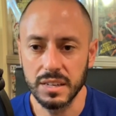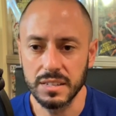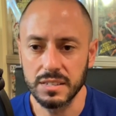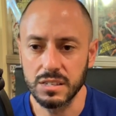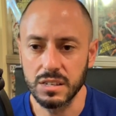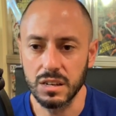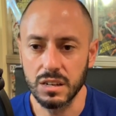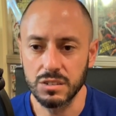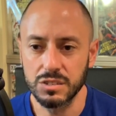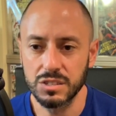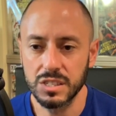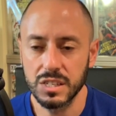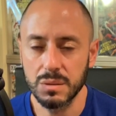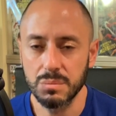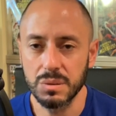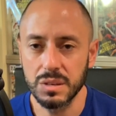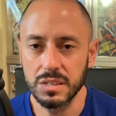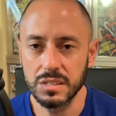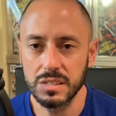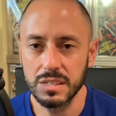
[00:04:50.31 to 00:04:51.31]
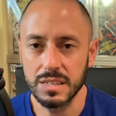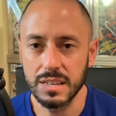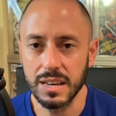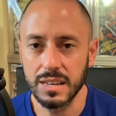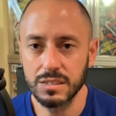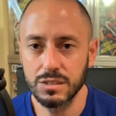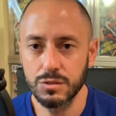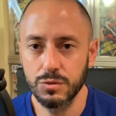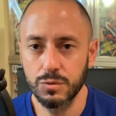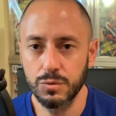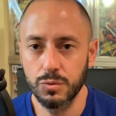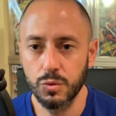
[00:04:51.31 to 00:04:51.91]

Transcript: It's a CBCS